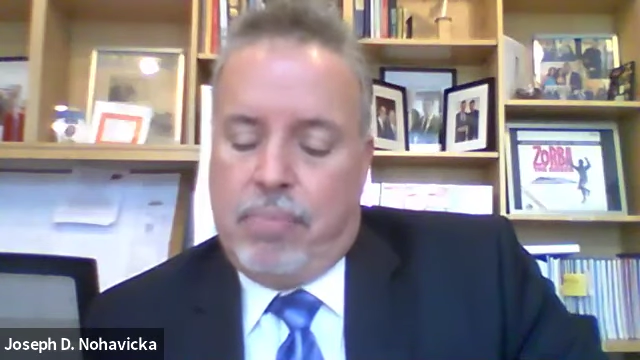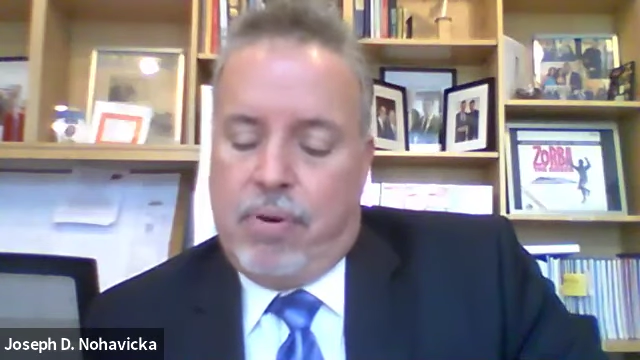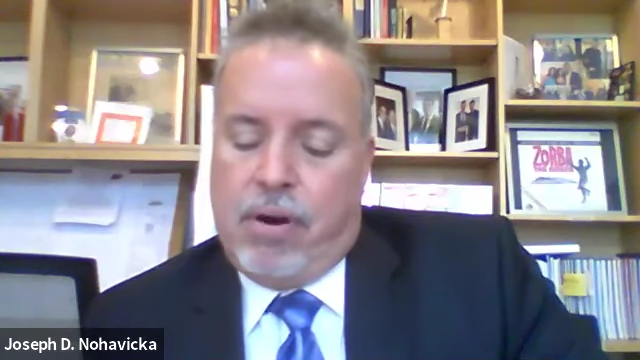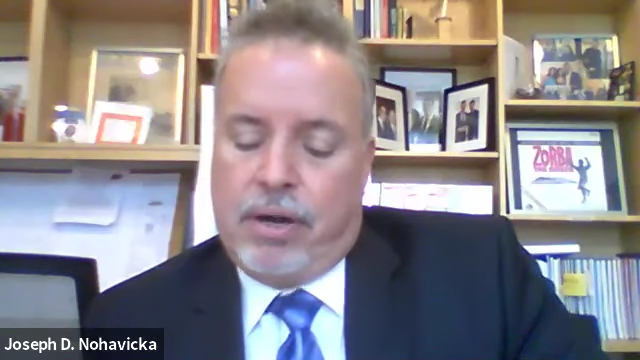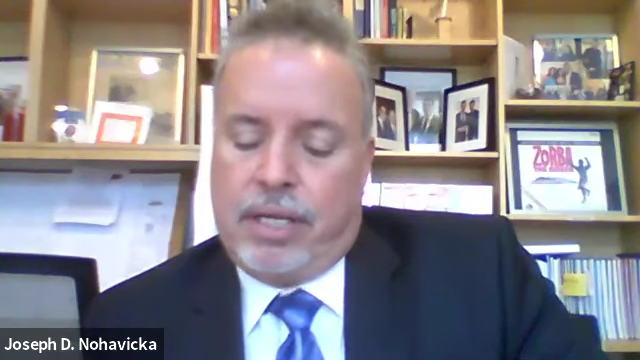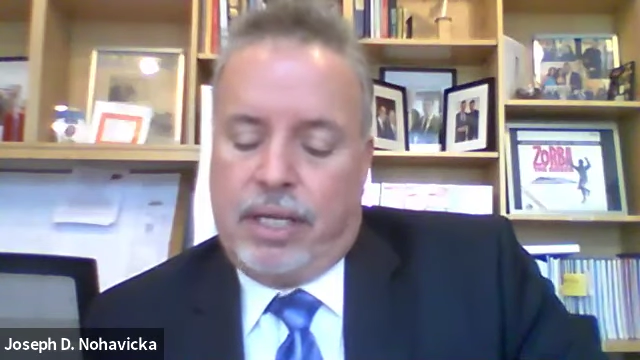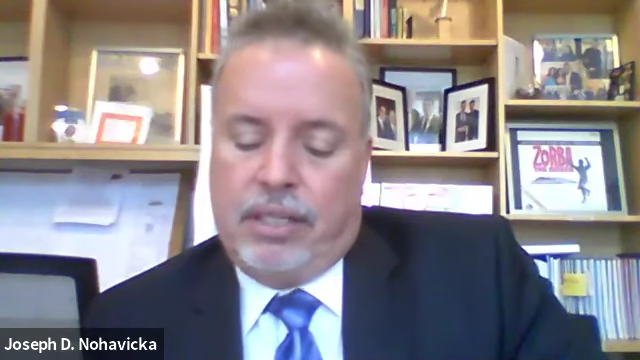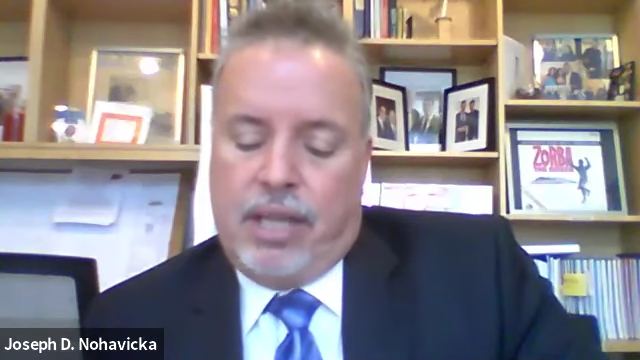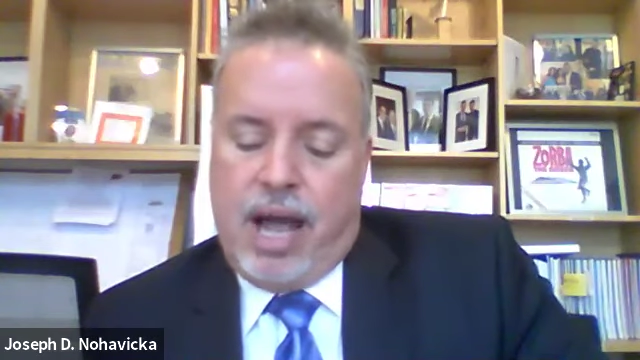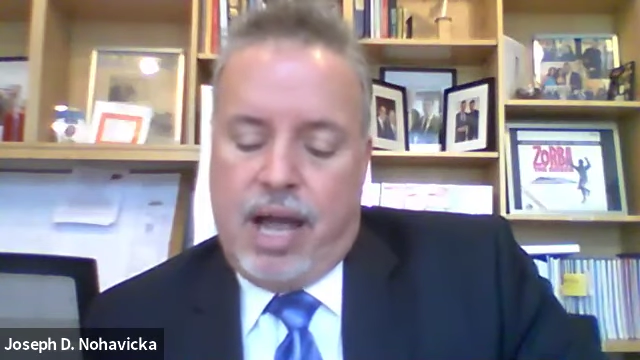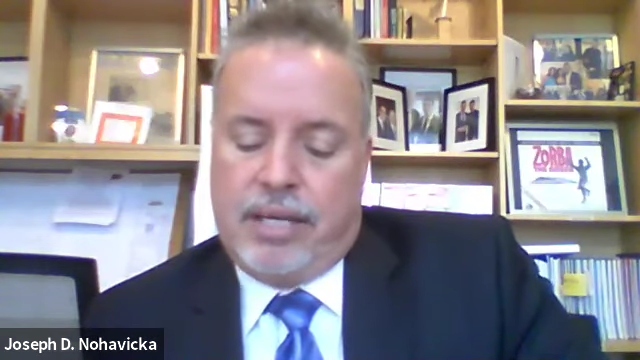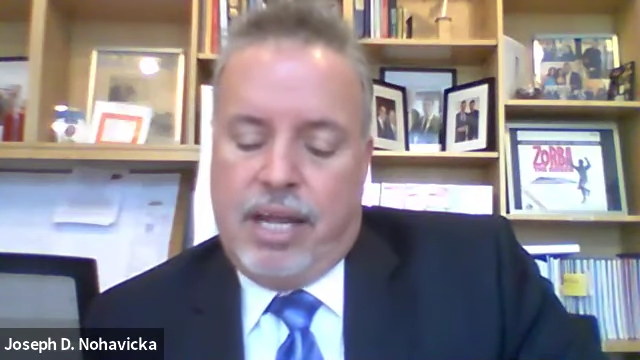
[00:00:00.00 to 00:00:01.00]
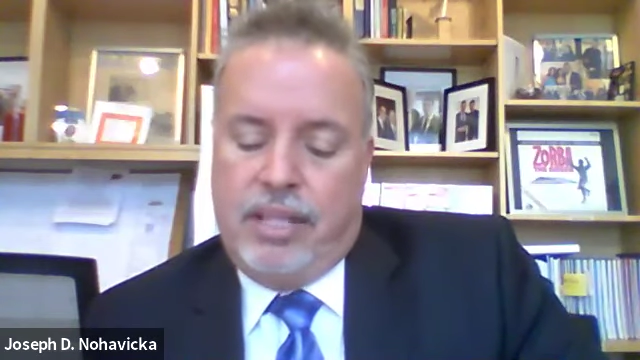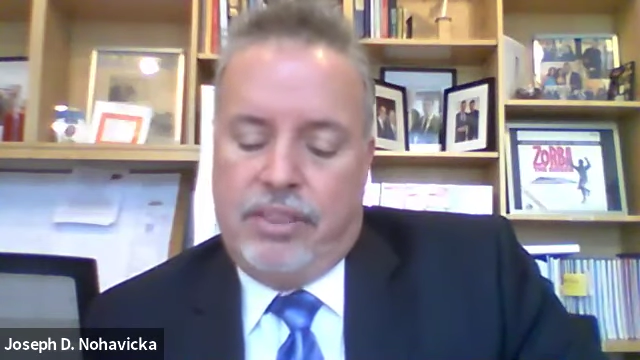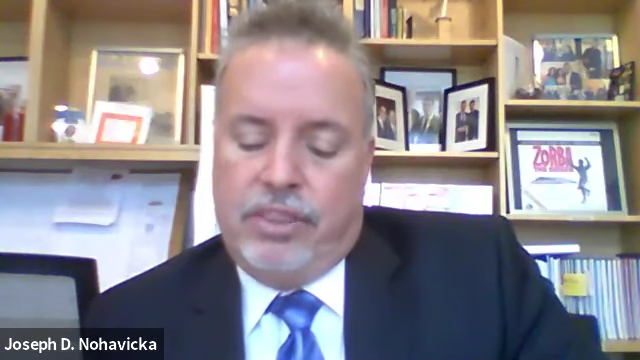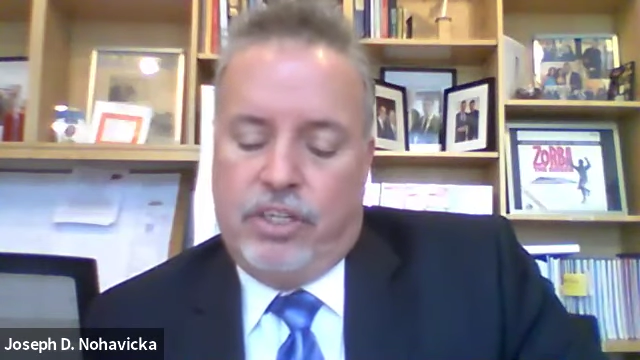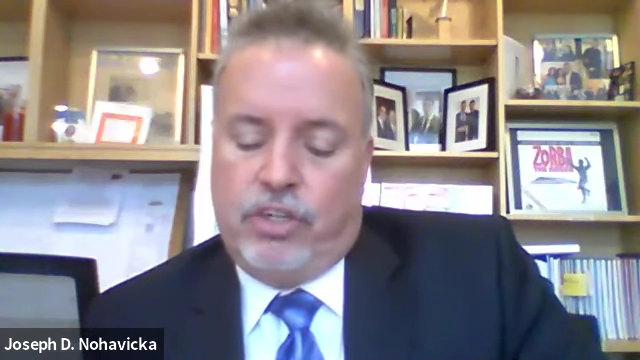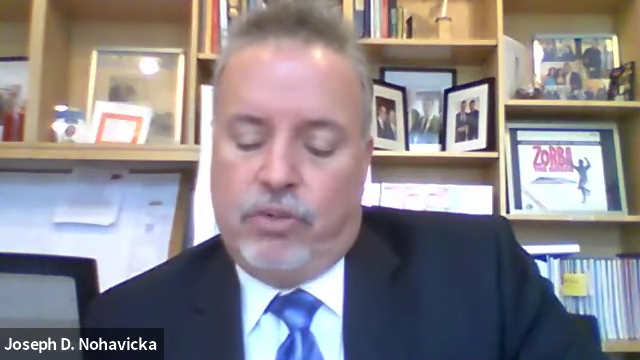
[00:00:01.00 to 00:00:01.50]
parking lot
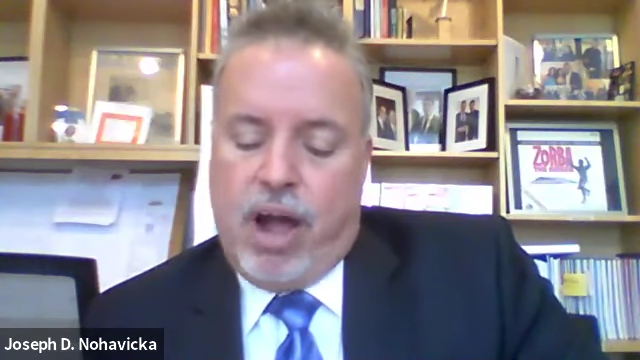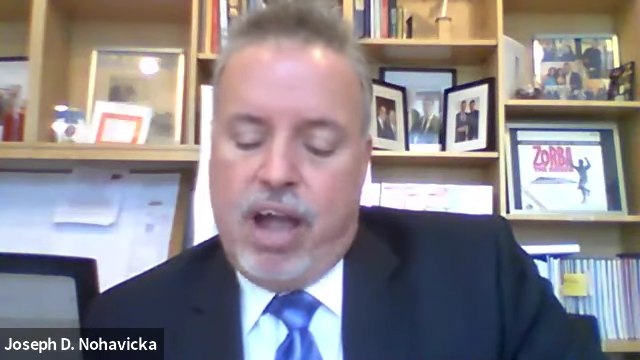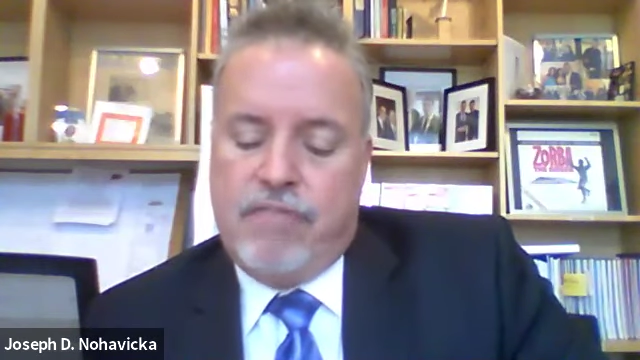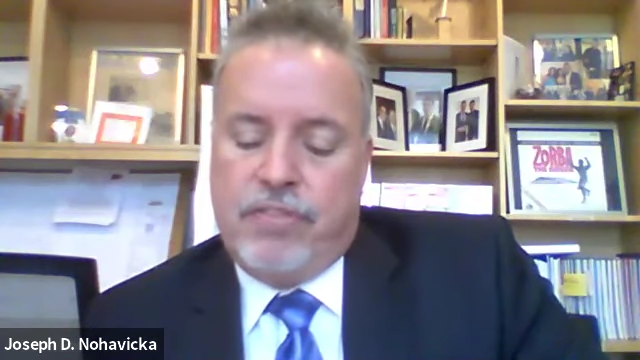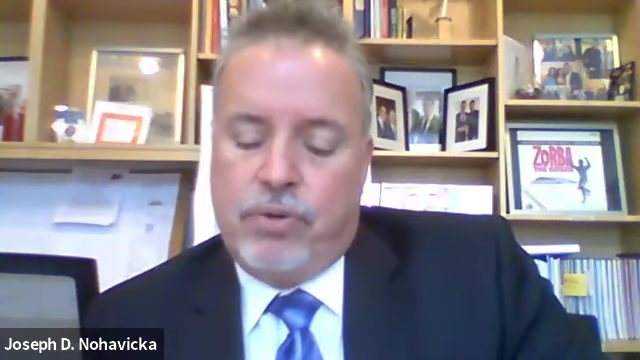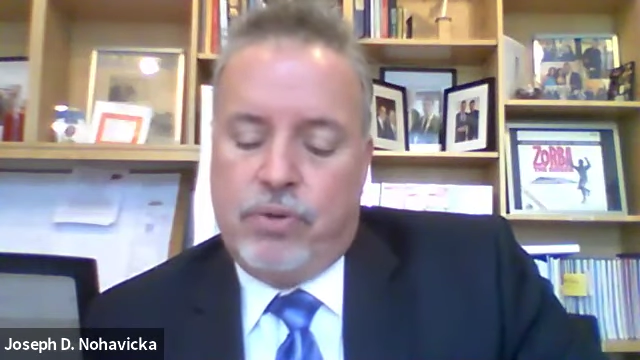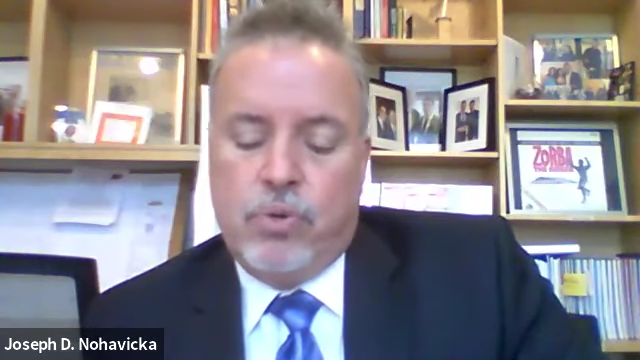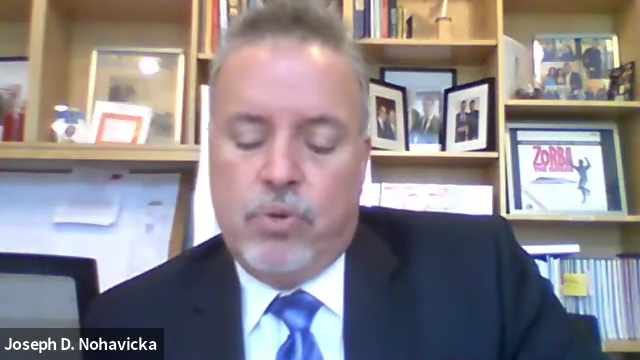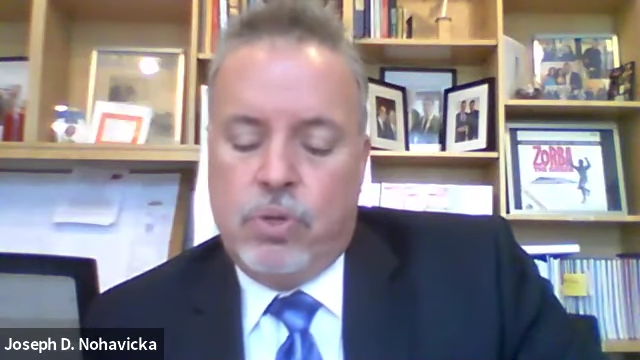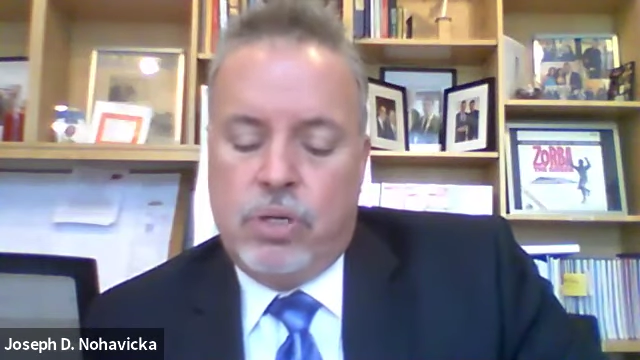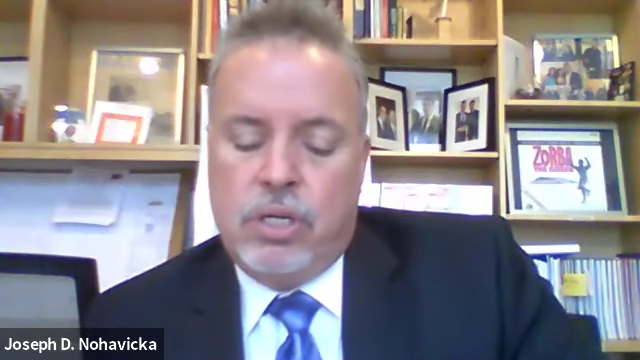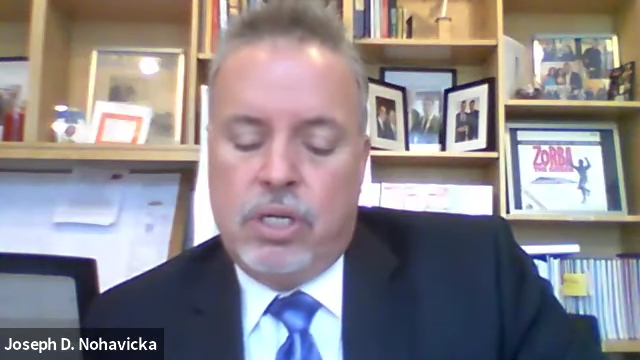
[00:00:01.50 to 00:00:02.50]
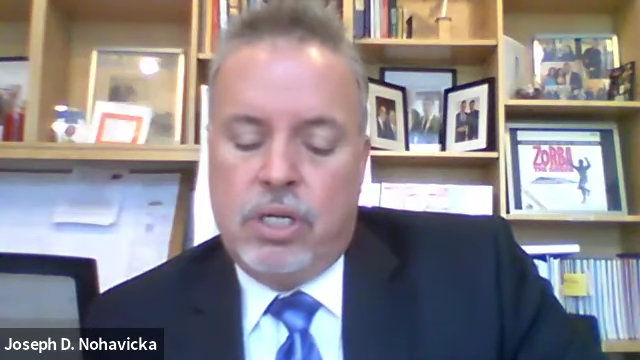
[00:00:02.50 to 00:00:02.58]
and the drive-through?